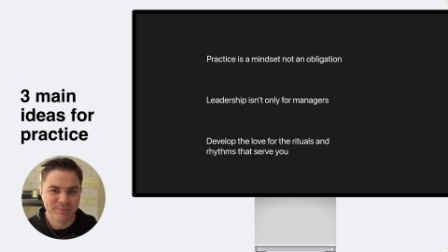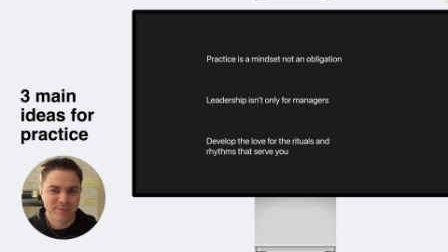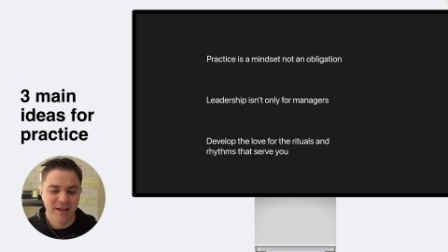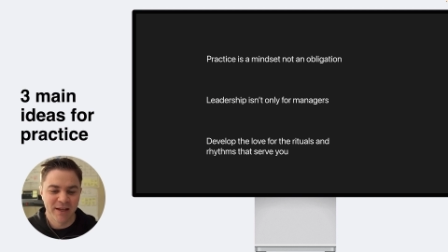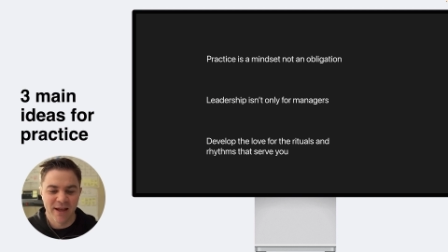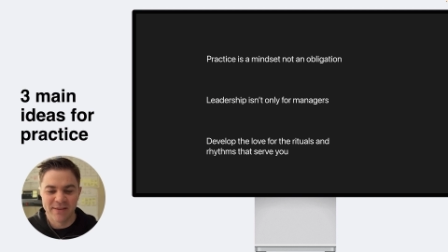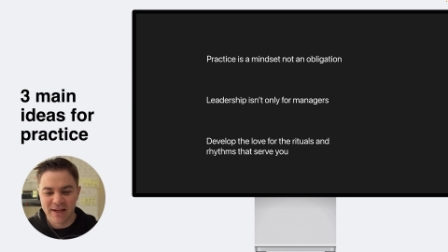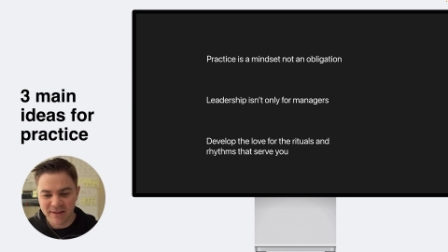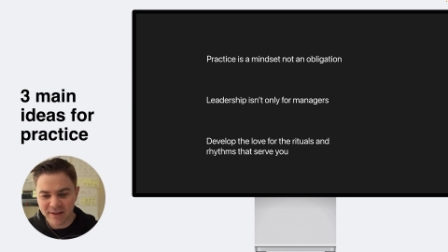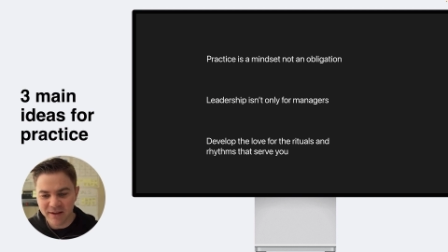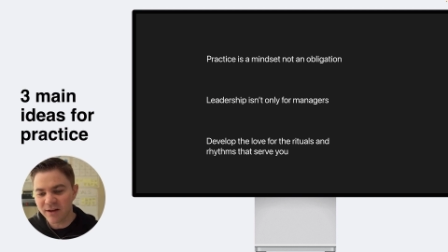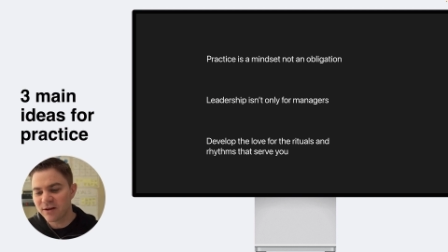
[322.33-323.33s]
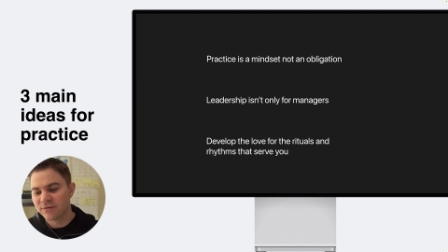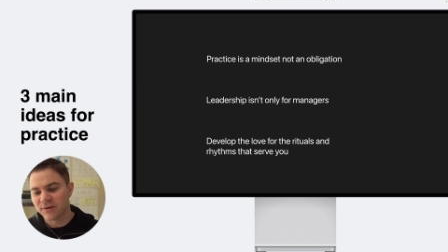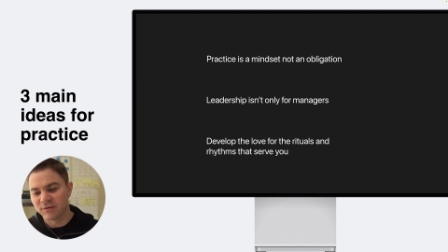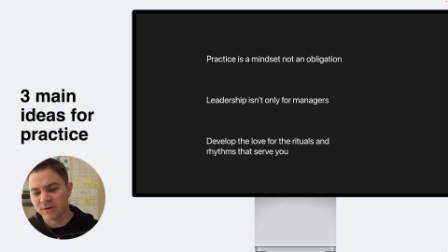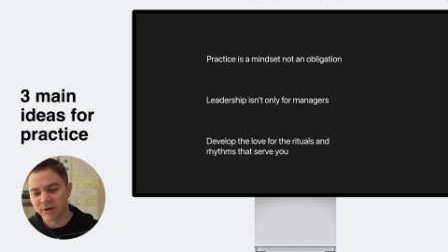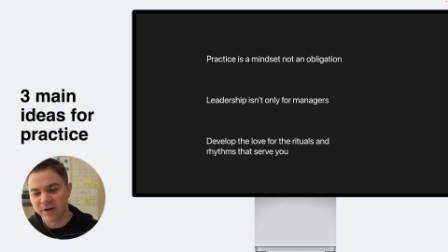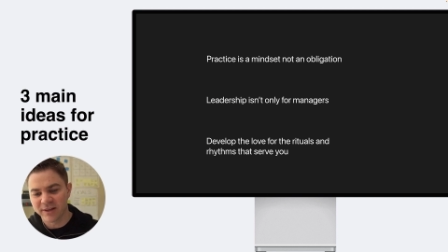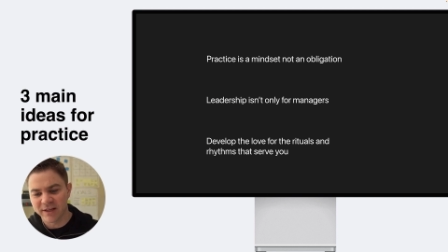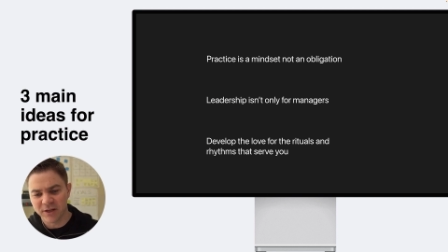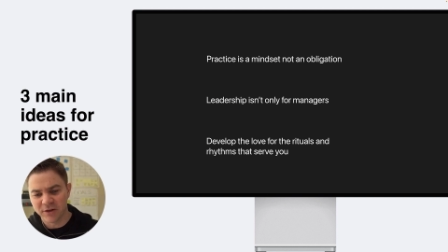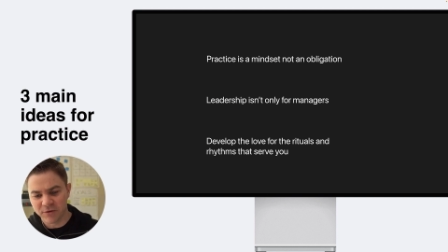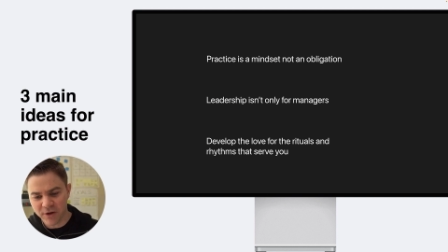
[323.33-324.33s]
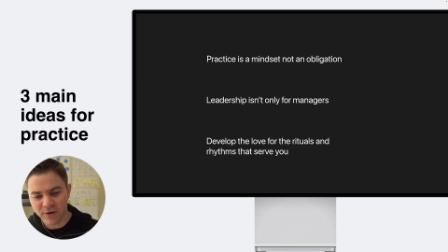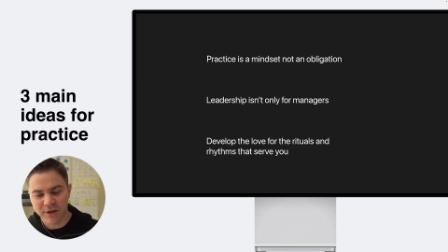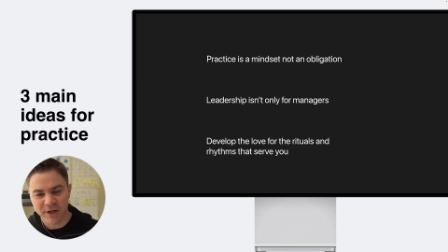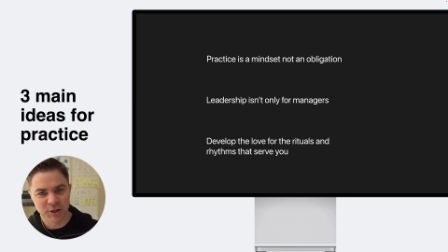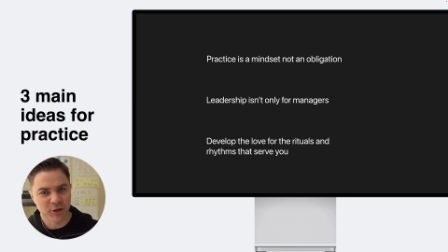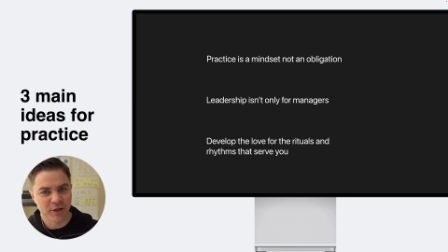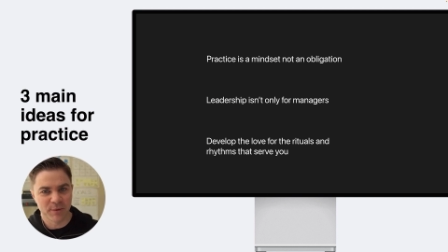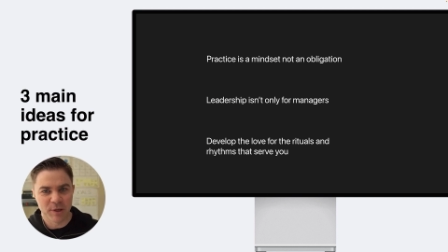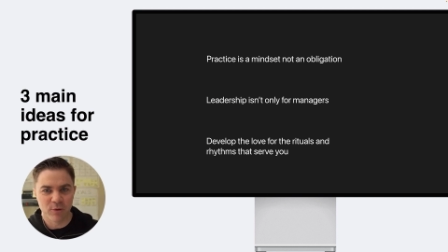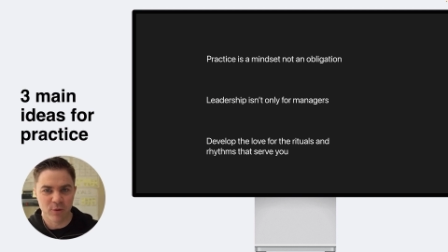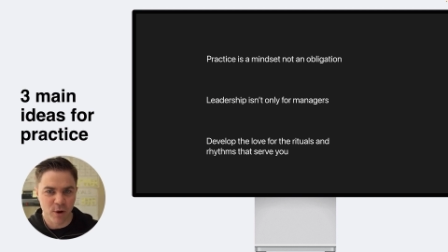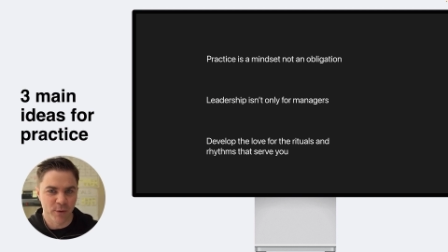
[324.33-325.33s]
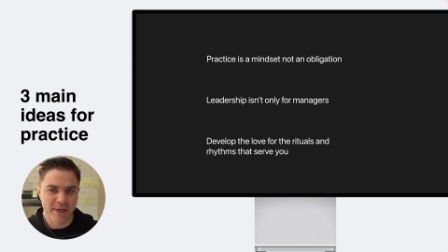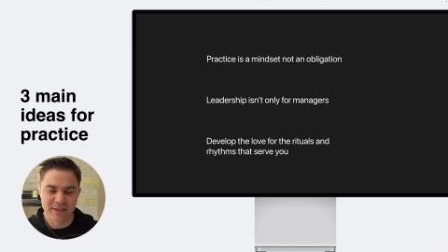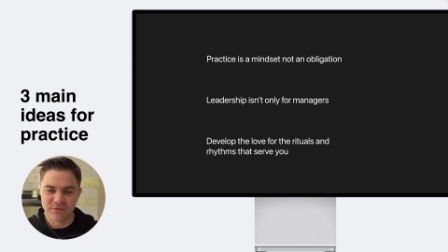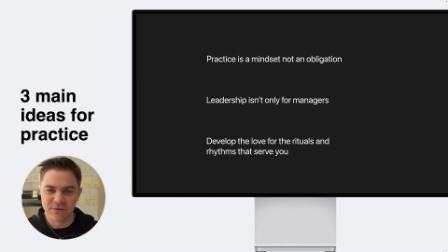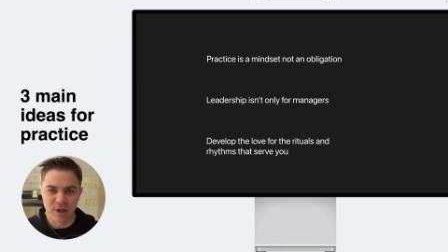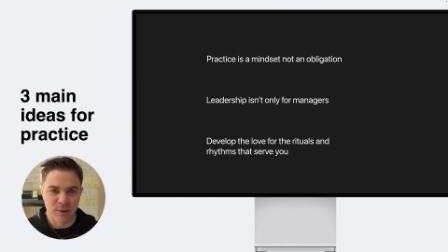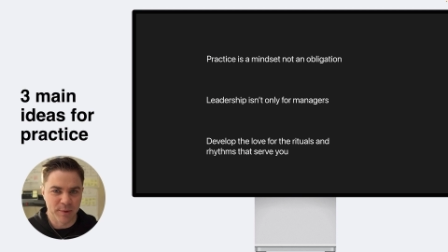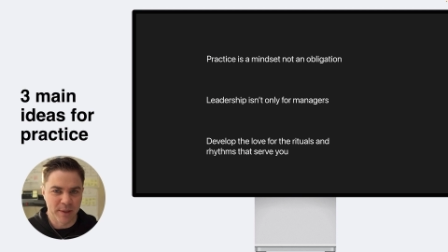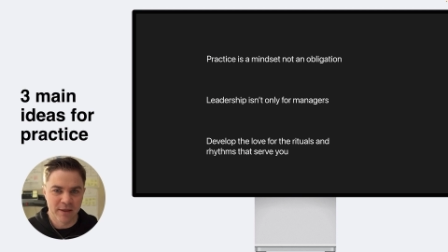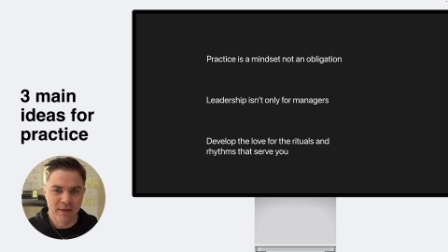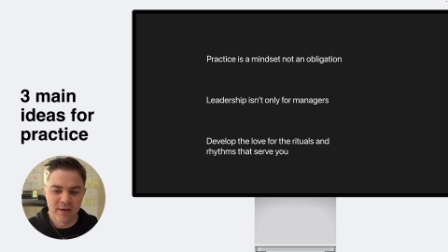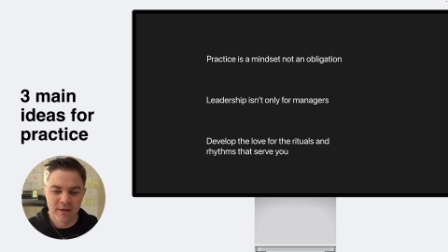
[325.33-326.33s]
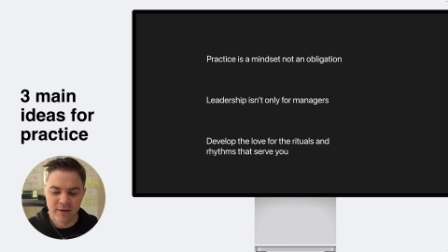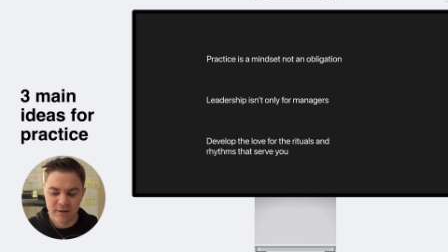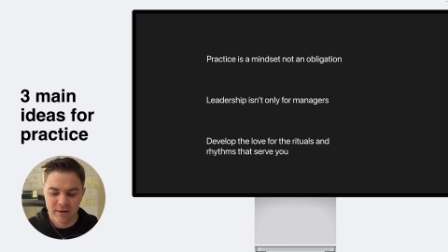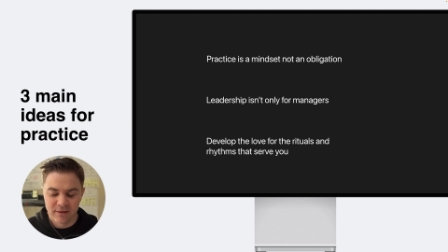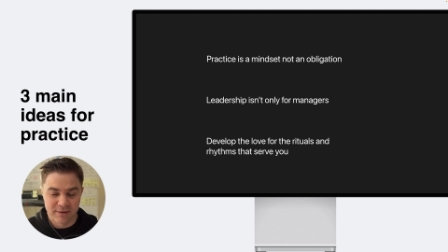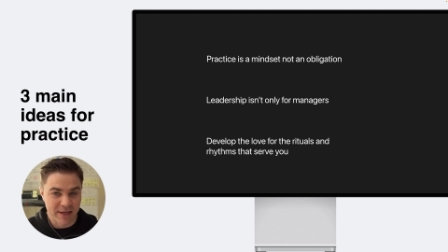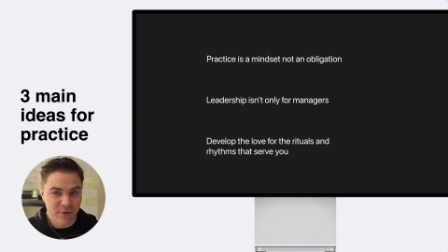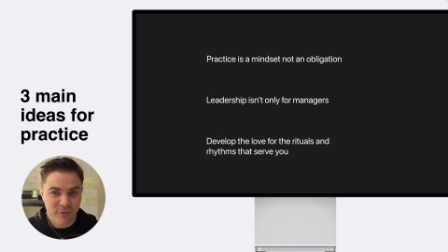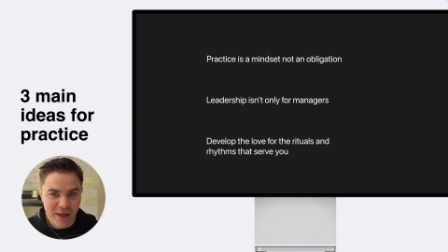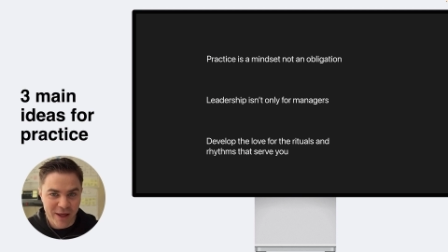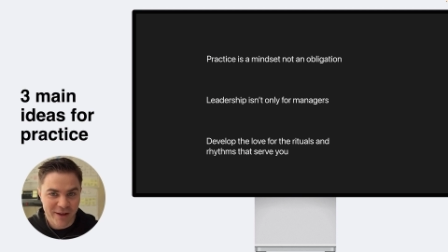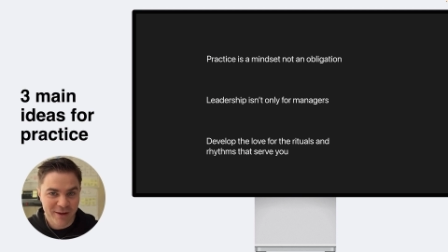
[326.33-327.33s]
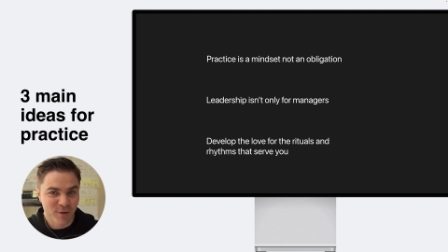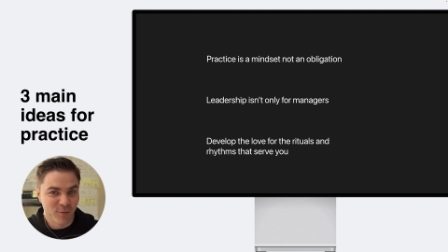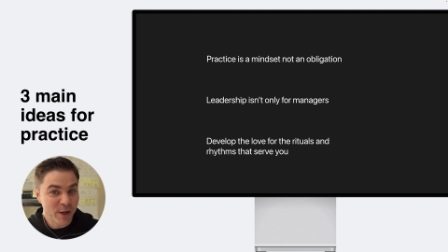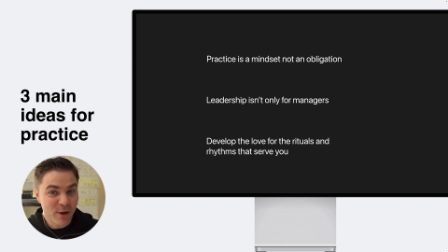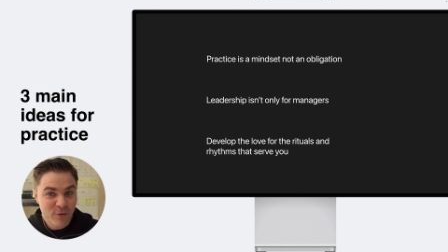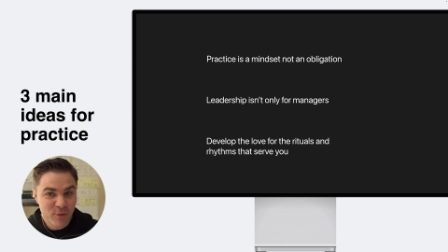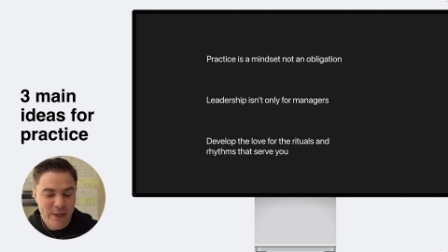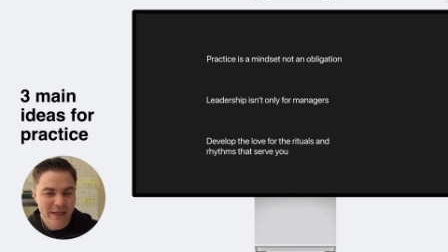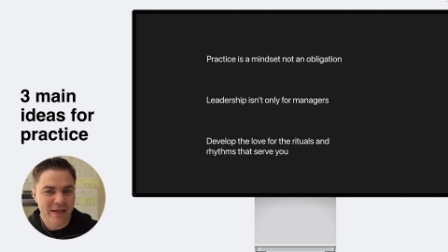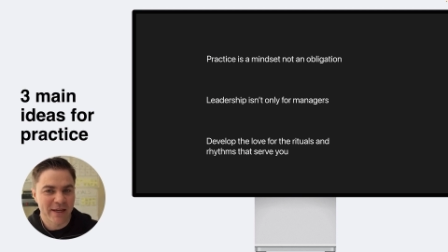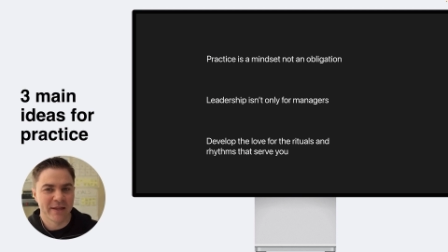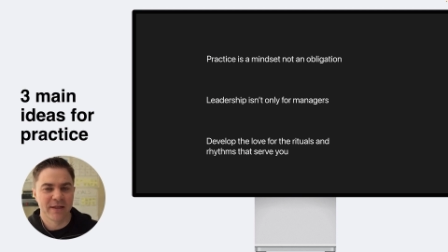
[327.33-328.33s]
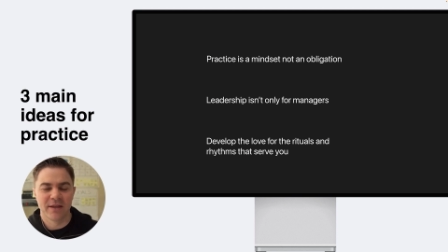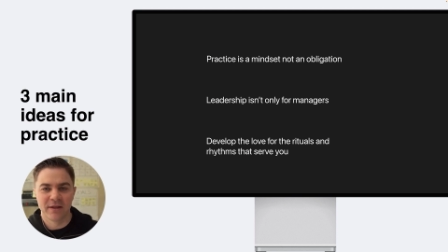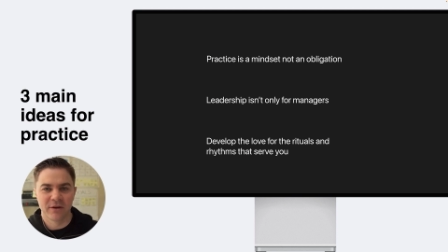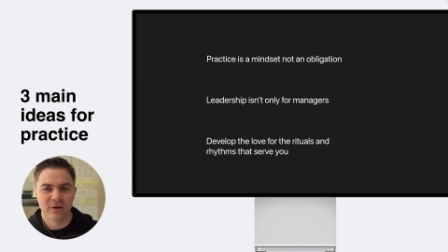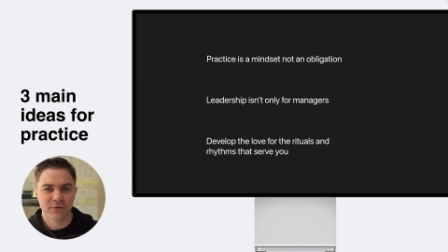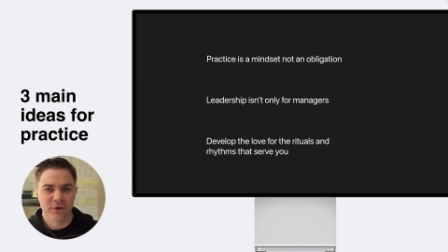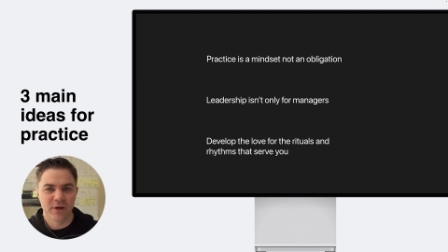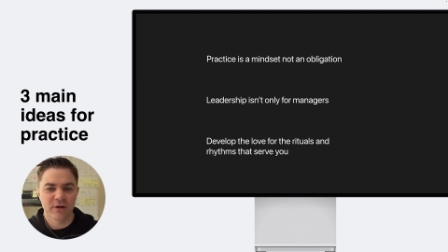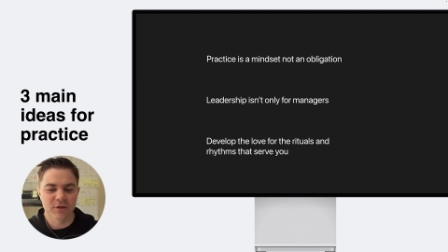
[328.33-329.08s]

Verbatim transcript: and that love of learning that you know that you're going to be growing and developing day over day, week over week, and year over year.